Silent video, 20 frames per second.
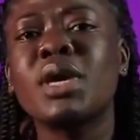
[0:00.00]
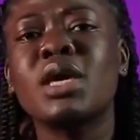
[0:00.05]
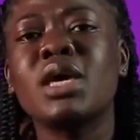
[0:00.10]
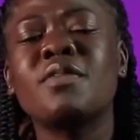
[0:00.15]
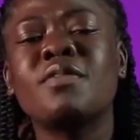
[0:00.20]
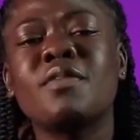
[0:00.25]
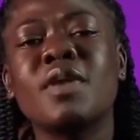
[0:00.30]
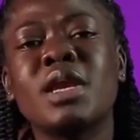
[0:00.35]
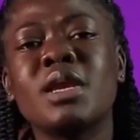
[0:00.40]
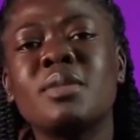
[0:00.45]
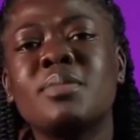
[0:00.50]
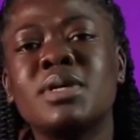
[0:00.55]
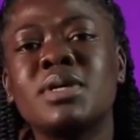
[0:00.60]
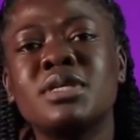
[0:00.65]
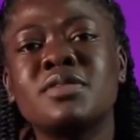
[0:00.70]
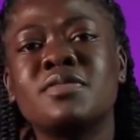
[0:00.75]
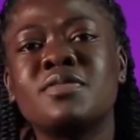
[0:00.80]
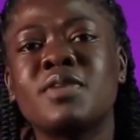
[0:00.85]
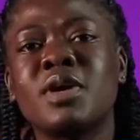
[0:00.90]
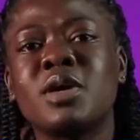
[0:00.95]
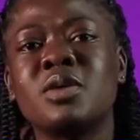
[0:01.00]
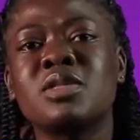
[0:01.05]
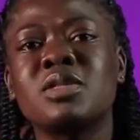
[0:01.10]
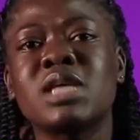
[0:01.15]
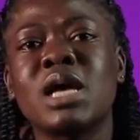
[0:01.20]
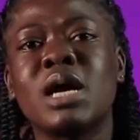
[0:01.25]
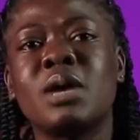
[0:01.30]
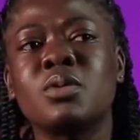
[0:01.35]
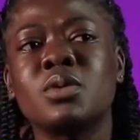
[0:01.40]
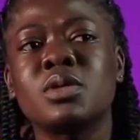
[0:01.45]
if anybody
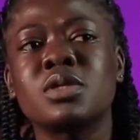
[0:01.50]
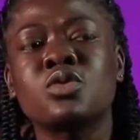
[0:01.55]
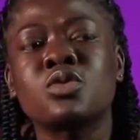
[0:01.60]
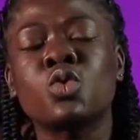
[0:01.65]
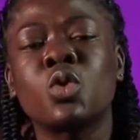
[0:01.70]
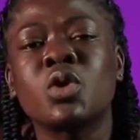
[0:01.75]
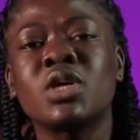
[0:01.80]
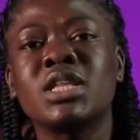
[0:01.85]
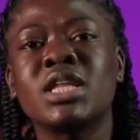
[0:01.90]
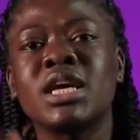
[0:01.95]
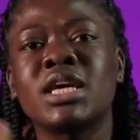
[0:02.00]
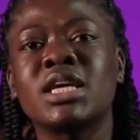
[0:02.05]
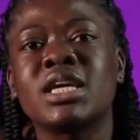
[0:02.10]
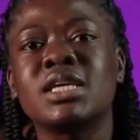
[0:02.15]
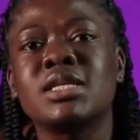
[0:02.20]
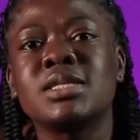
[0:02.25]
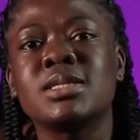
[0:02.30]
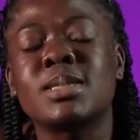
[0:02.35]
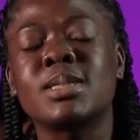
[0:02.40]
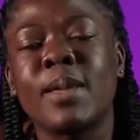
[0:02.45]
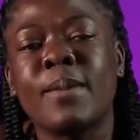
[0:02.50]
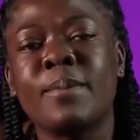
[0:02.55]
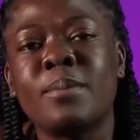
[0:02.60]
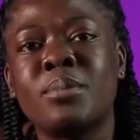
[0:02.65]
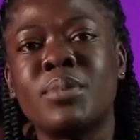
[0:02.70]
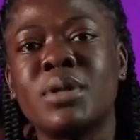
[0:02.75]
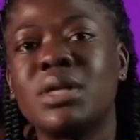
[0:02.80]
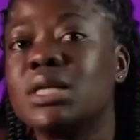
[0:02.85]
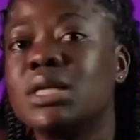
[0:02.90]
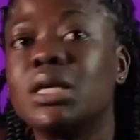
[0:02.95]
felt I was talking against
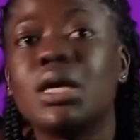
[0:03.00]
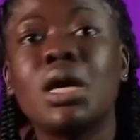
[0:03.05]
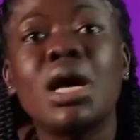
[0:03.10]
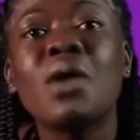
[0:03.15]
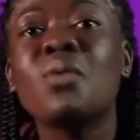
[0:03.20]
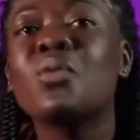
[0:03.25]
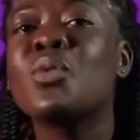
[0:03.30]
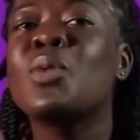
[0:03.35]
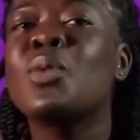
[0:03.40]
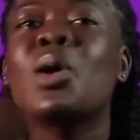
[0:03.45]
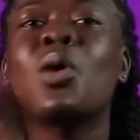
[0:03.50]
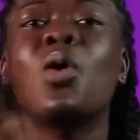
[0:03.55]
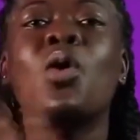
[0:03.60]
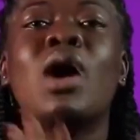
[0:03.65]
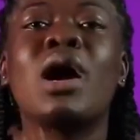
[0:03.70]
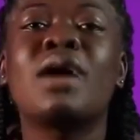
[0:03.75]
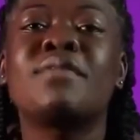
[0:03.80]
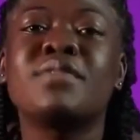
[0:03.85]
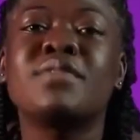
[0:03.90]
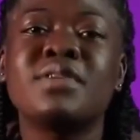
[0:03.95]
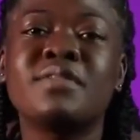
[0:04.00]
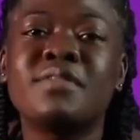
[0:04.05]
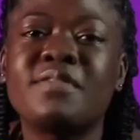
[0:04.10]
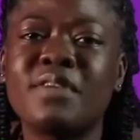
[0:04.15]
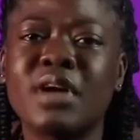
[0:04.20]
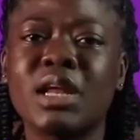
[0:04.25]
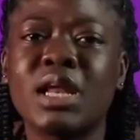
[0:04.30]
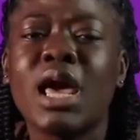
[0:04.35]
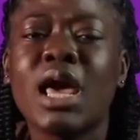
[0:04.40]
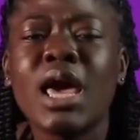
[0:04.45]
them, but we were all having
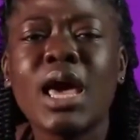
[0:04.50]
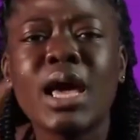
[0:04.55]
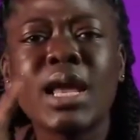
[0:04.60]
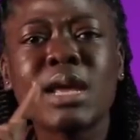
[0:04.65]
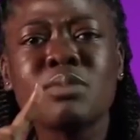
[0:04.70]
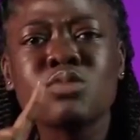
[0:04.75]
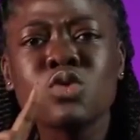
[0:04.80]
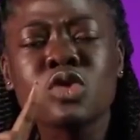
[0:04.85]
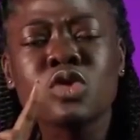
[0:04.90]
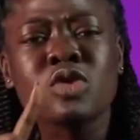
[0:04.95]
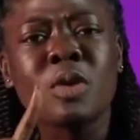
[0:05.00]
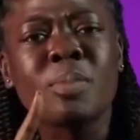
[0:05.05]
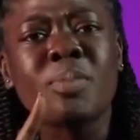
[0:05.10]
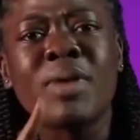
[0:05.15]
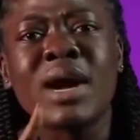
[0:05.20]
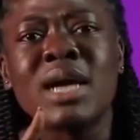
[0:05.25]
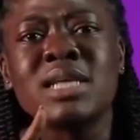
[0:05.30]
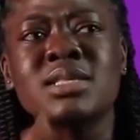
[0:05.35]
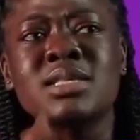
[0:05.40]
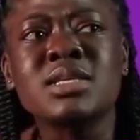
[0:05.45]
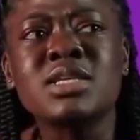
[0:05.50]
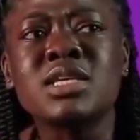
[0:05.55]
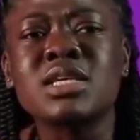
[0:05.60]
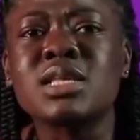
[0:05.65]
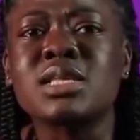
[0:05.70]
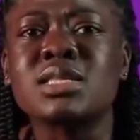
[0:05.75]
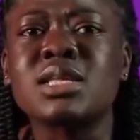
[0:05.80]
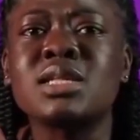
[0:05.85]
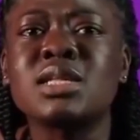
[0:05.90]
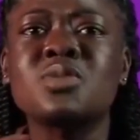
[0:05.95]
fun. And I'm so surprised it's just
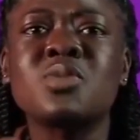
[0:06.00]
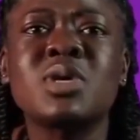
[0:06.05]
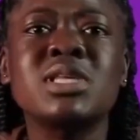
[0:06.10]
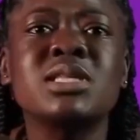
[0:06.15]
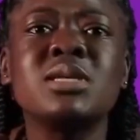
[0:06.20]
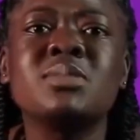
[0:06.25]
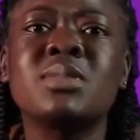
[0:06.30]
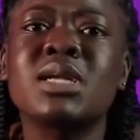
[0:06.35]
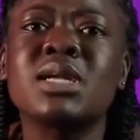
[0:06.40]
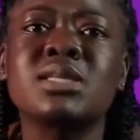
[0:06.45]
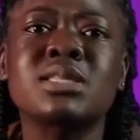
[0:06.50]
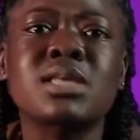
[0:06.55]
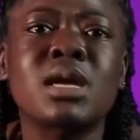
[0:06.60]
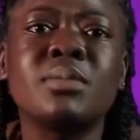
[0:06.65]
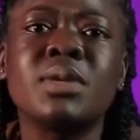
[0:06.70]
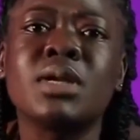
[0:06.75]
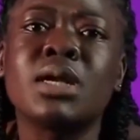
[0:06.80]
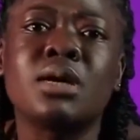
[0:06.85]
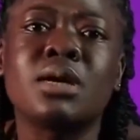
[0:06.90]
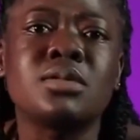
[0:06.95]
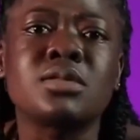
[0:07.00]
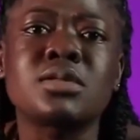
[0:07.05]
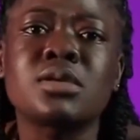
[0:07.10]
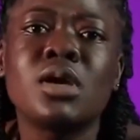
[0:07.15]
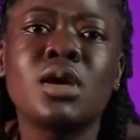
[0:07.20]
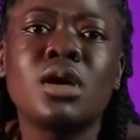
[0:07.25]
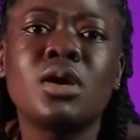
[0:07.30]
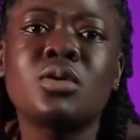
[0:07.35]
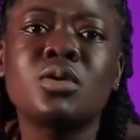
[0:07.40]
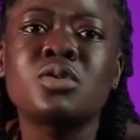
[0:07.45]
Asantewaa's name that is coming out.
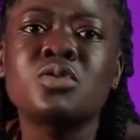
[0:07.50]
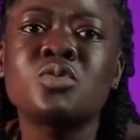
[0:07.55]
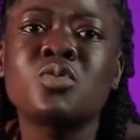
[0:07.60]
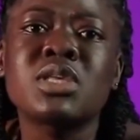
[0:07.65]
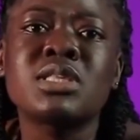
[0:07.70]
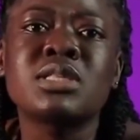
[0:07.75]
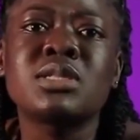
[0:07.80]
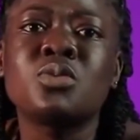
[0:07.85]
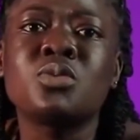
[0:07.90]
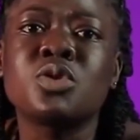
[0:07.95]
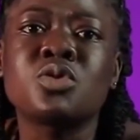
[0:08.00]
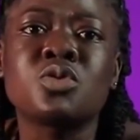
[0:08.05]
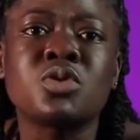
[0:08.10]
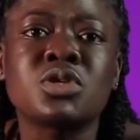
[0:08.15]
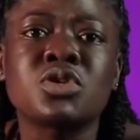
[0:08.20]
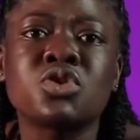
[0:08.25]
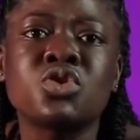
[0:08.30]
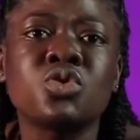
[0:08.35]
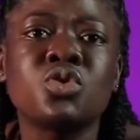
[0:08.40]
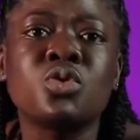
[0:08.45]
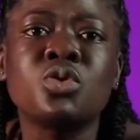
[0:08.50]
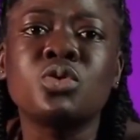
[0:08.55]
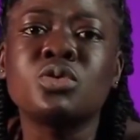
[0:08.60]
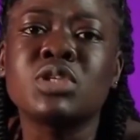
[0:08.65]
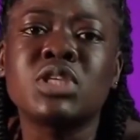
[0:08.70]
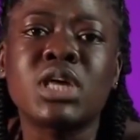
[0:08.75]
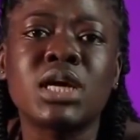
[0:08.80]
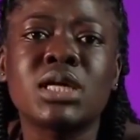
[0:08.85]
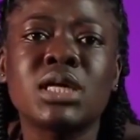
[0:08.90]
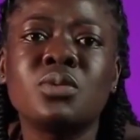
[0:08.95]
Because Wesley was on the show,
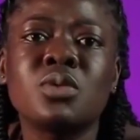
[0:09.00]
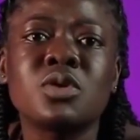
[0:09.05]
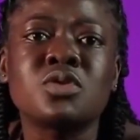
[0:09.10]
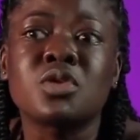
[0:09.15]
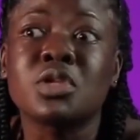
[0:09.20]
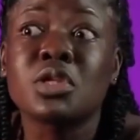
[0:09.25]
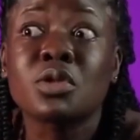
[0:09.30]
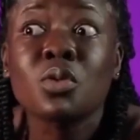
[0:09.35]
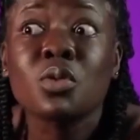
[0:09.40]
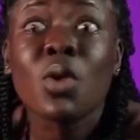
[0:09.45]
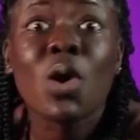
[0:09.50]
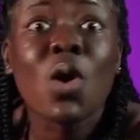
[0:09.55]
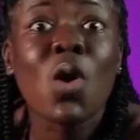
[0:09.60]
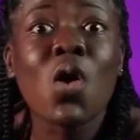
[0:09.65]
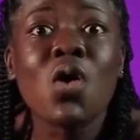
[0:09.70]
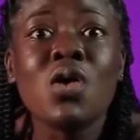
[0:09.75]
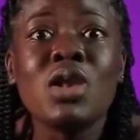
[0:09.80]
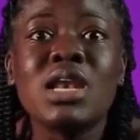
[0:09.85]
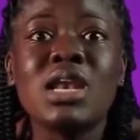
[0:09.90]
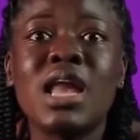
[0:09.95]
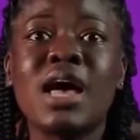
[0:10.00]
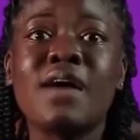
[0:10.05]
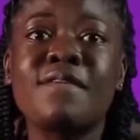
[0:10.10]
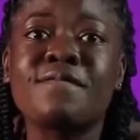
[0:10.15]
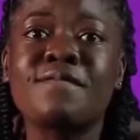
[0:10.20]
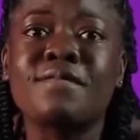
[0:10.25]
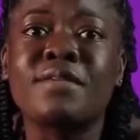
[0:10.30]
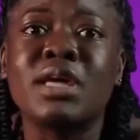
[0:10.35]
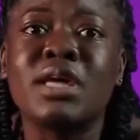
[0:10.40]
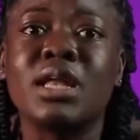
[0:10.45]
Jackie was on the show, they were all
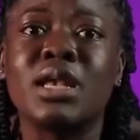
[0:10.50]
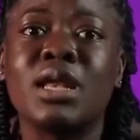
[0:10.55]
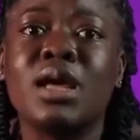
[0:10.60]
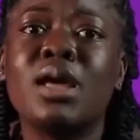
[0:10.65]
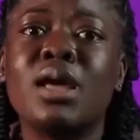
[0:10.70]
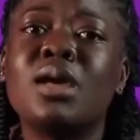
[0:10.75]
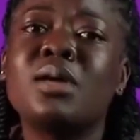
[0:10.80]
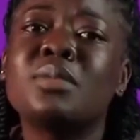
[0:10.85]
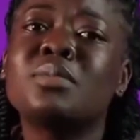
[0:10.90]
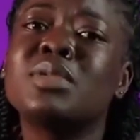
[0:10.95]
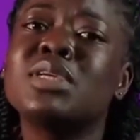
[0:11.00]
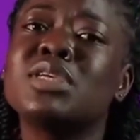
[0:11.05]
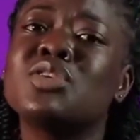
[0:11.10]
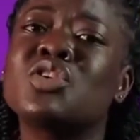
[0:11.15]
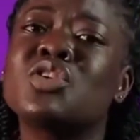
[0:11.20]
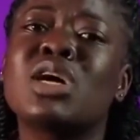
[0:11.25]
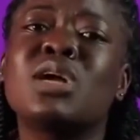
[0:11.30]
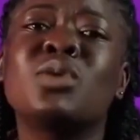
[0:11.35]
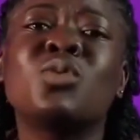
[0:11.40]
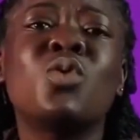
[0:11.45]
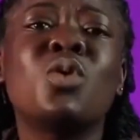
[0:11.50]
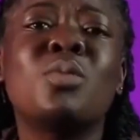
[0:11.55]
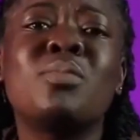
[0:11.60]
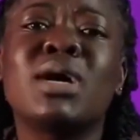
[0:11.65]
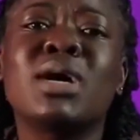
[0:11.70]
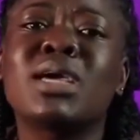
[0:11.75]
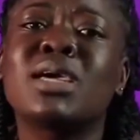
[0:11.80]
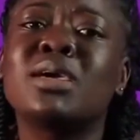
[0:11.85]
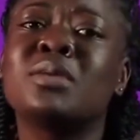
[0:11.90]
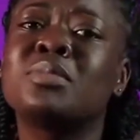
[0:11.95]
laughing. Please, you can go
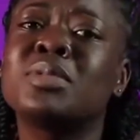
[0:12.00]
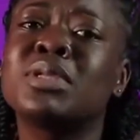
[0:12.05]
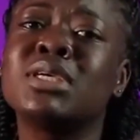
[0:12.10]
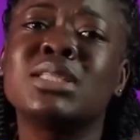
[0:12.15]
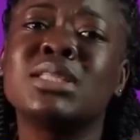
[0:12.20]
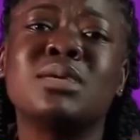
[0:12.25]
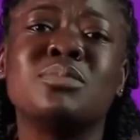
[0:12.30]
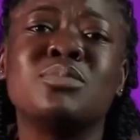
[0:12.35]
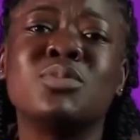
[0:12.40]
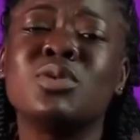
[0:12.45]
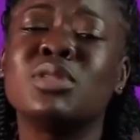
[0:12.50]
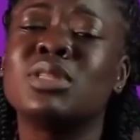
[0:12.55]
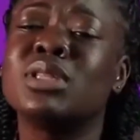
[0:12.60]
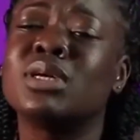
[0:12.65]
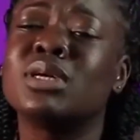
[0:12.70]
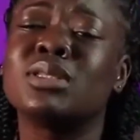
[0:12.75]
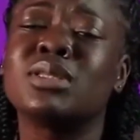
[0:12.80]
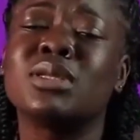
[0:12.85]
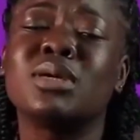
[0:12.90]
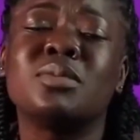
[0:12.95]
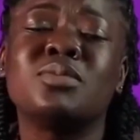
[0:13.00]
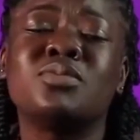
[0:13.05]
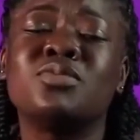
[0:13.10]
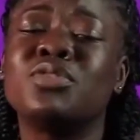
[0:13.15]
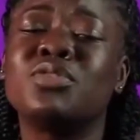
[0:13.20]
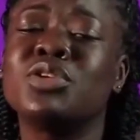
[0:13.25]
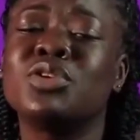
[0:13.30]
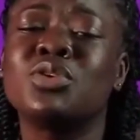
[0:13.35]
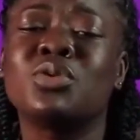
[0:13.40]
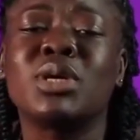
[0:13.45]
back and play the
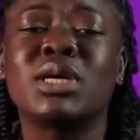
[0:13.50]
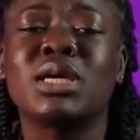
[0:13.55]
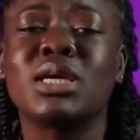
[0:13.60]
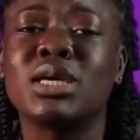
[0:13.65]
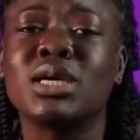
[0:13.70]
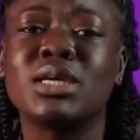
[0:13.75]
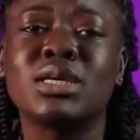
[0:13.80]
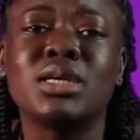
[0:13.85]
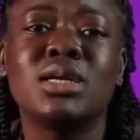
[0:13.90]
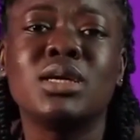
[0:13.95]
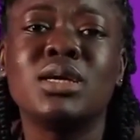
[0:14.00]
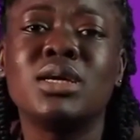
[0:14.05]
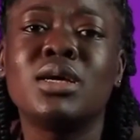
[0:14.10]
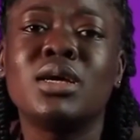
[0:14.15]
video again.